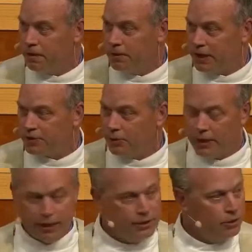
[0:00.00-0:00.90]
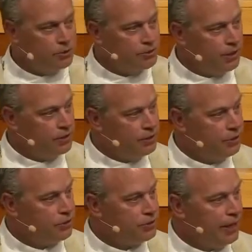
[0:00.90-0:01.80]
That's why I don't say the
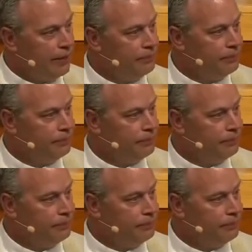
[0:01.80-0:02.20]
teacher's name,